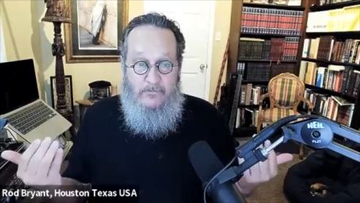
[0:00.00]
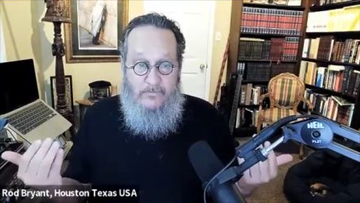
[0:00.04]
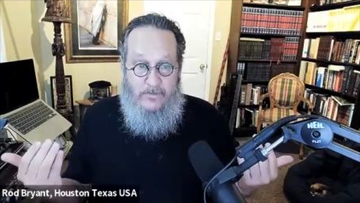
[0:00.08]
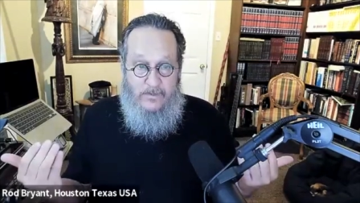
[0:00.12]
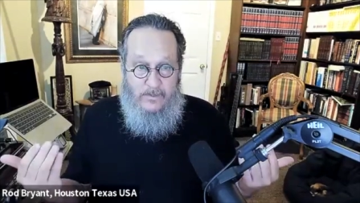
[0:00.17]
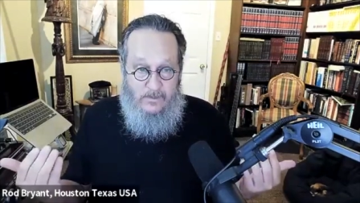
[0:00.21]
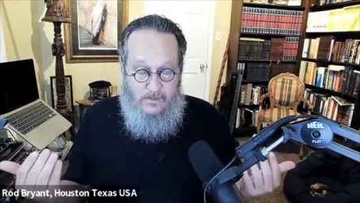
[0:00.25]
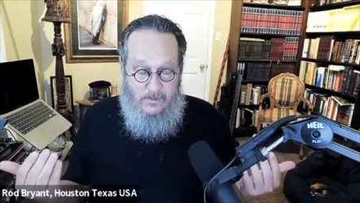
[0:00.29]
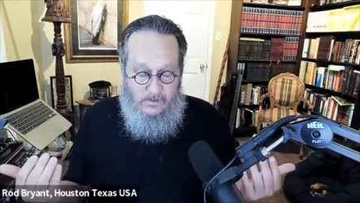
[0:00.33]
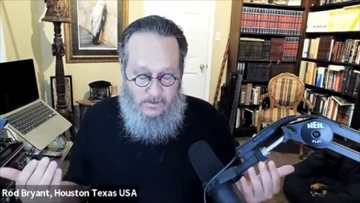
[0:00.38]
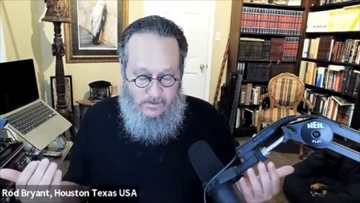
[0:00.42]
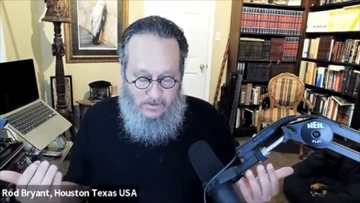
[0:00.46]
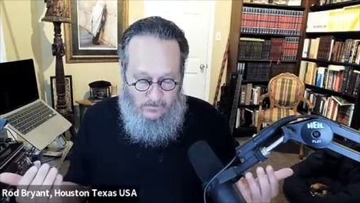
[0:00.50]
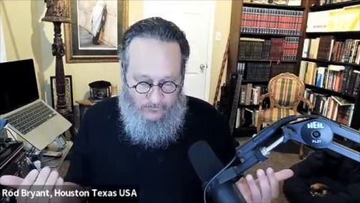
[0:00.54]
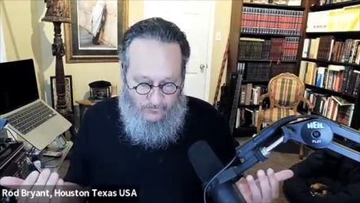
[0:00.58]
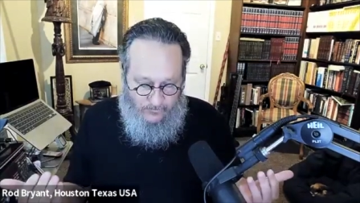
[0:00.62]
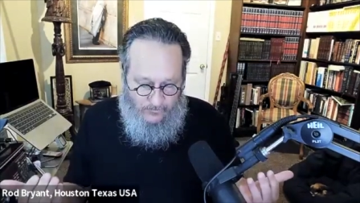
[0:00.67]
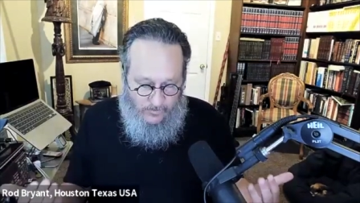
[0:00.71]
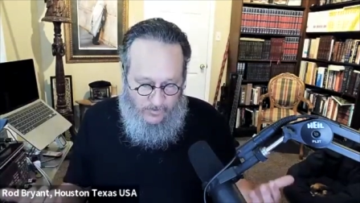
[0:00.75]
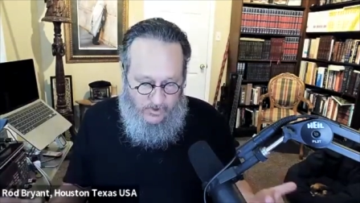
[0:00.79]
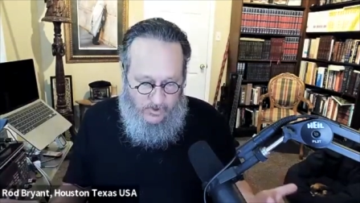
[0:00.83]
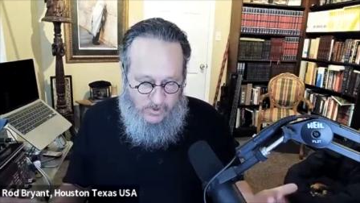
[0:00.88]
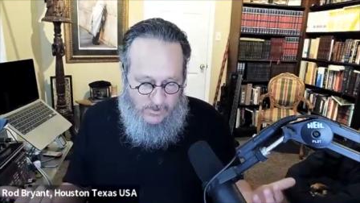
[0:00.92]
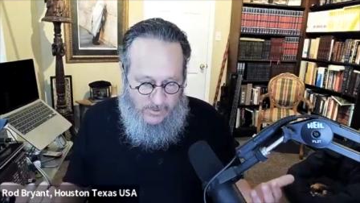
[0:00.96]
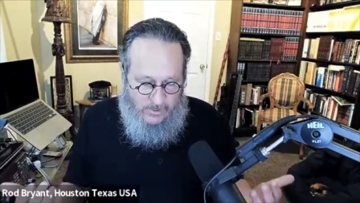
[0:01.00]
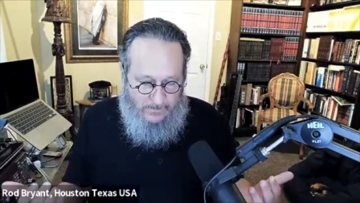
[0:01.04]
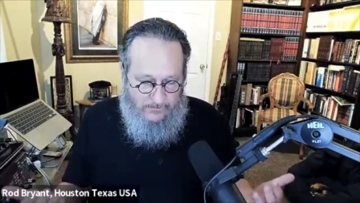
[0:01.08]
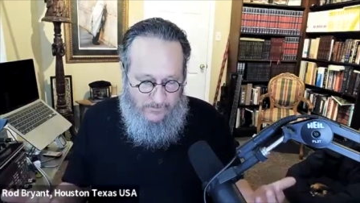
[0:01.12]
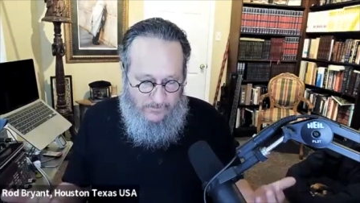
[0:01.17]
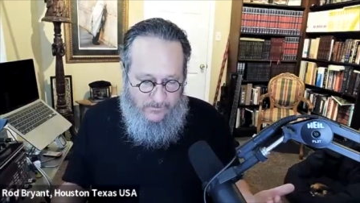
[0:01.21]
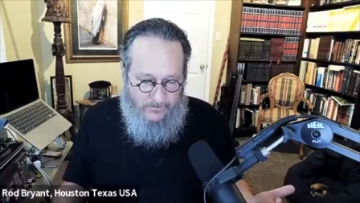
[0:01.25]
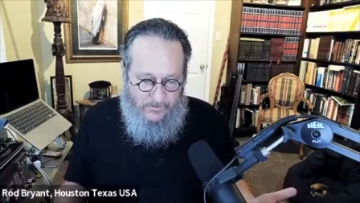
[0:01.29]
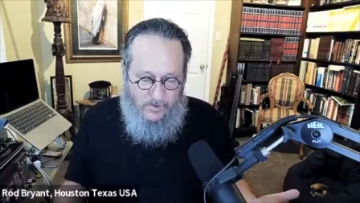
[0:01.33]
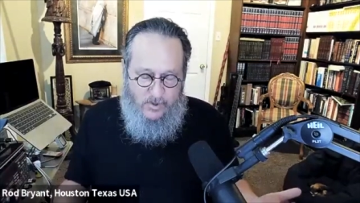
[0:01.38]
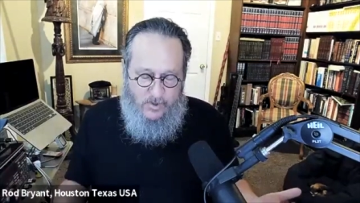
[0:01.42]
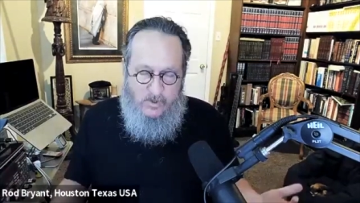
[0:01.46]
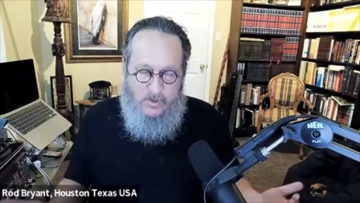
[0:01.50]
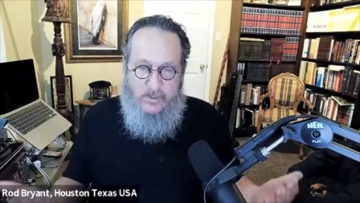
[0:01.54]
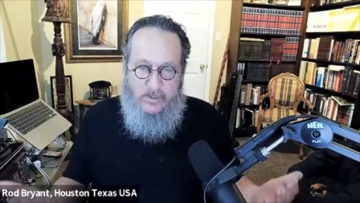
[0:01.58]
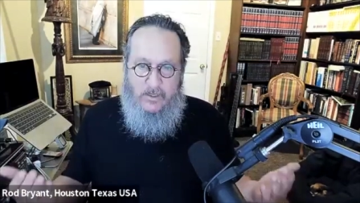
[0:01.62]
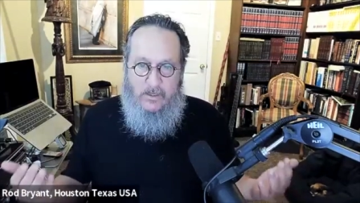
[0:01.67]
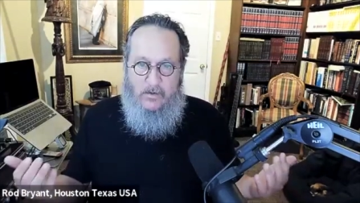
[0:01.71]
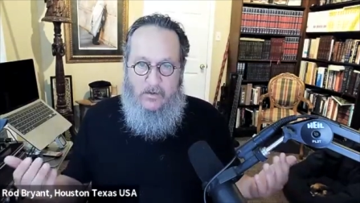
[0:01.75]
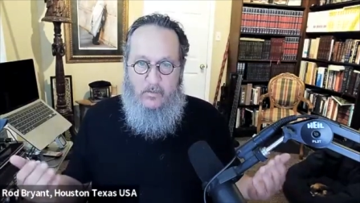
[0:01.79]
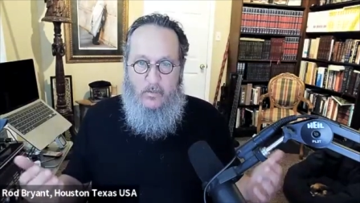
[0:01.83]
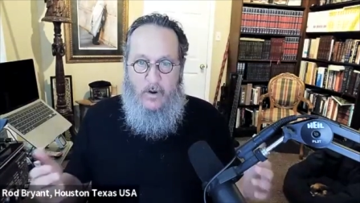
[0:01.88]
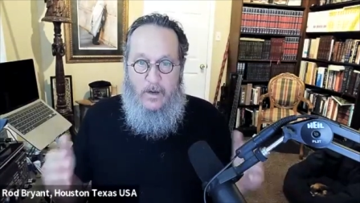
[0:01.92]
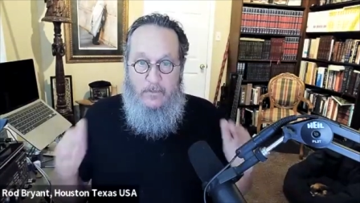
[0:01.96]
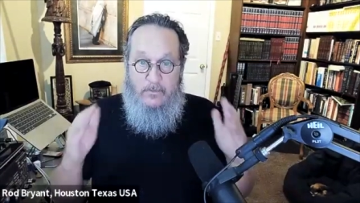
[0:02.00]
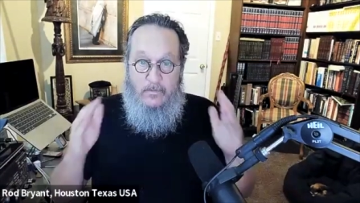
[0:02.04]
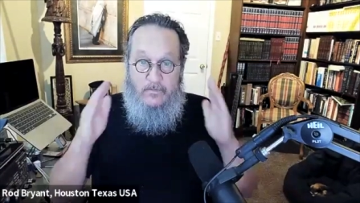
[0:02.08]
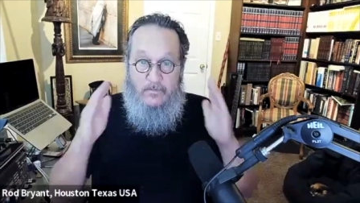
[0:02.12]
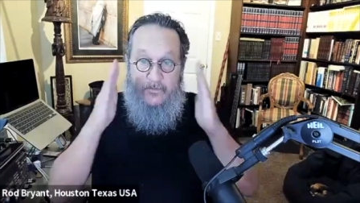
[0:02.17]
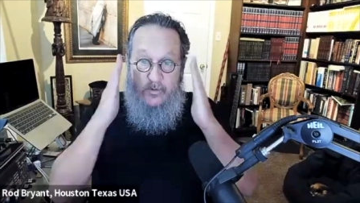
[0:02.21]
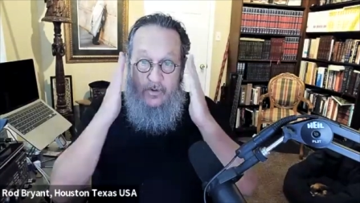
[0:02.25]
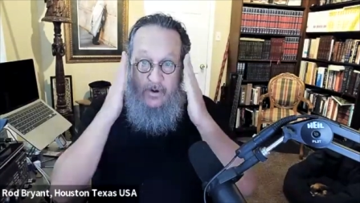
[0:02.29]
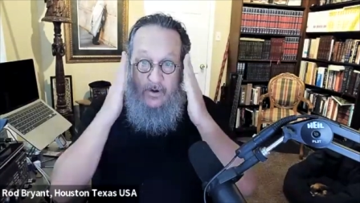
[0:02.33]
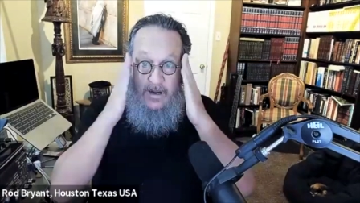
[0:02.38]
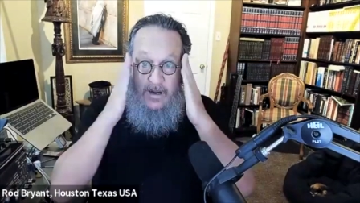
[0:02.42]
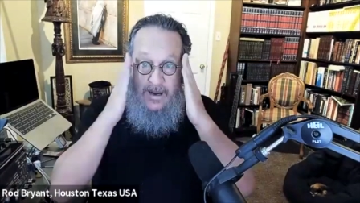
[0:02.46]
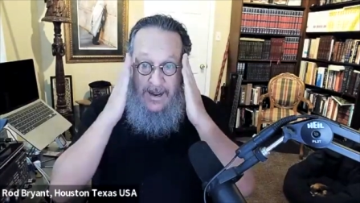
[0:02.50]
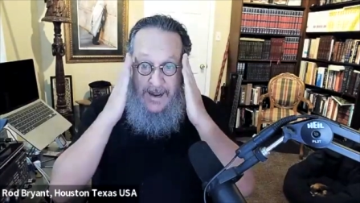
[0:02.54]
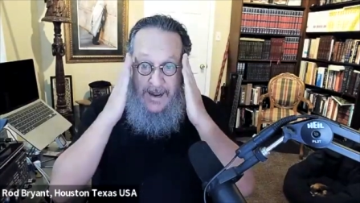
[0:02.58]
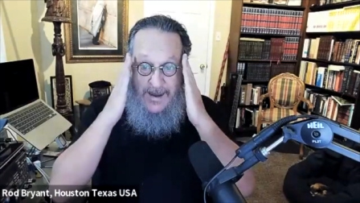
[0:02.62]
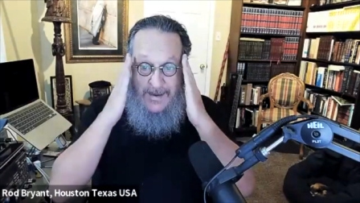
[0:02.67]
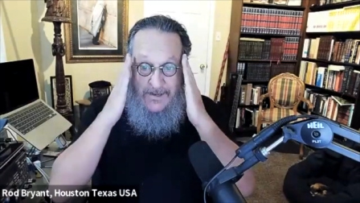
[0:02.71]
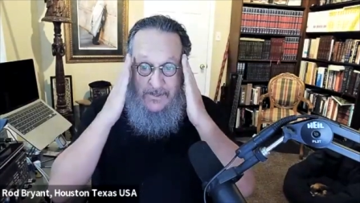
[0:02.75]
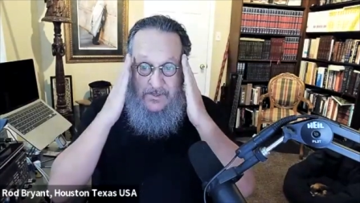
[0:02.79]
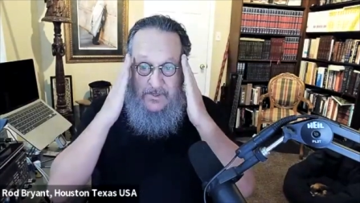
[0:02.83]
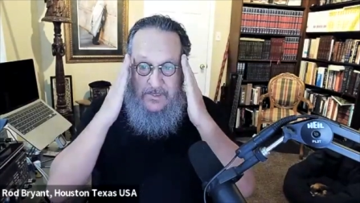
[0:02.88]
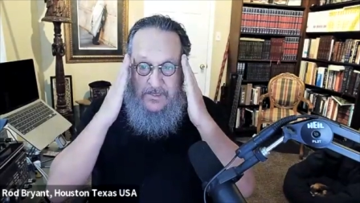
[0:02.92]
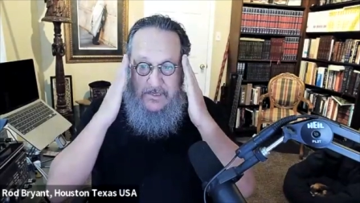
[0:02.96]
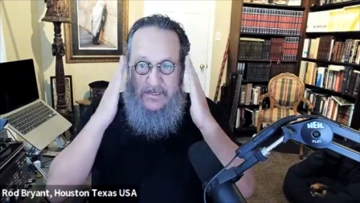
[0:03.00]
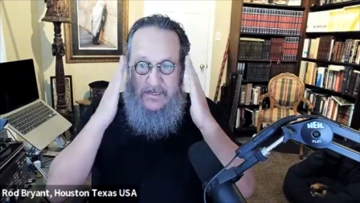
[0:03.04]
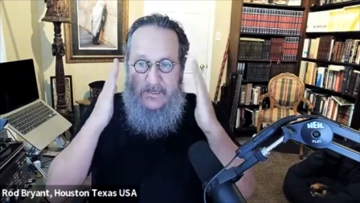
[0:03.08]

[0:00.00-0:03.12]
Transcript: this the footsteps of Mashiach right before our eyes.